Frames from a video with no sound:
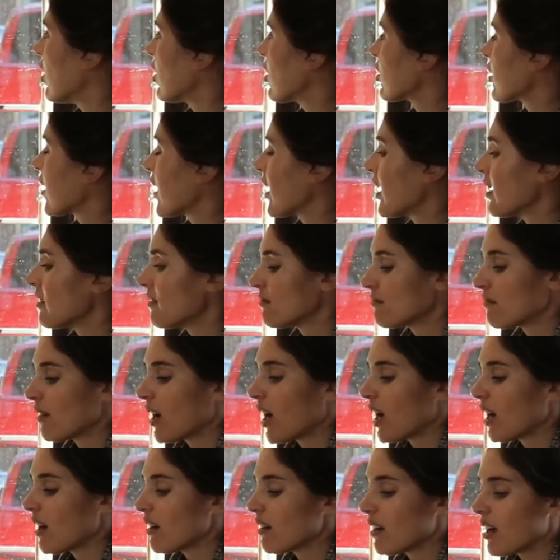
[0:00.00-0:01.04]
Okay.
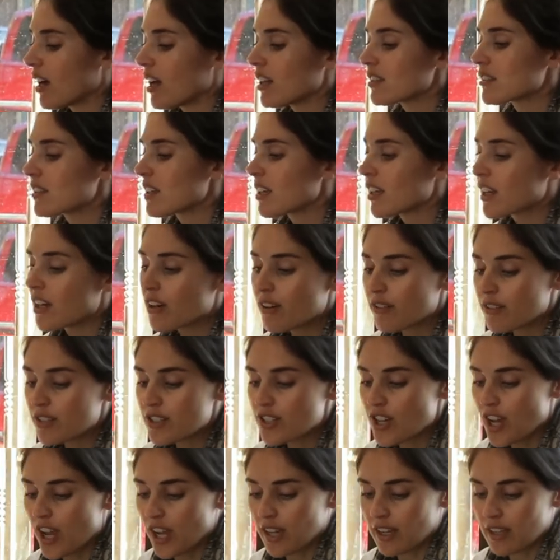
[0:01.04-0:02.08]
I'll take care of the
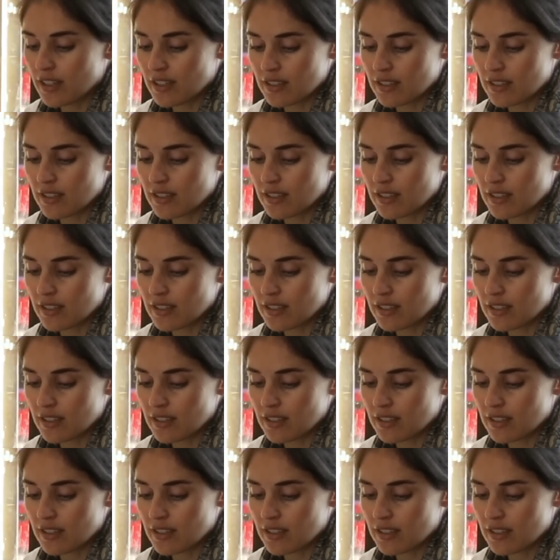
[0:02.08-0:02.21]
check.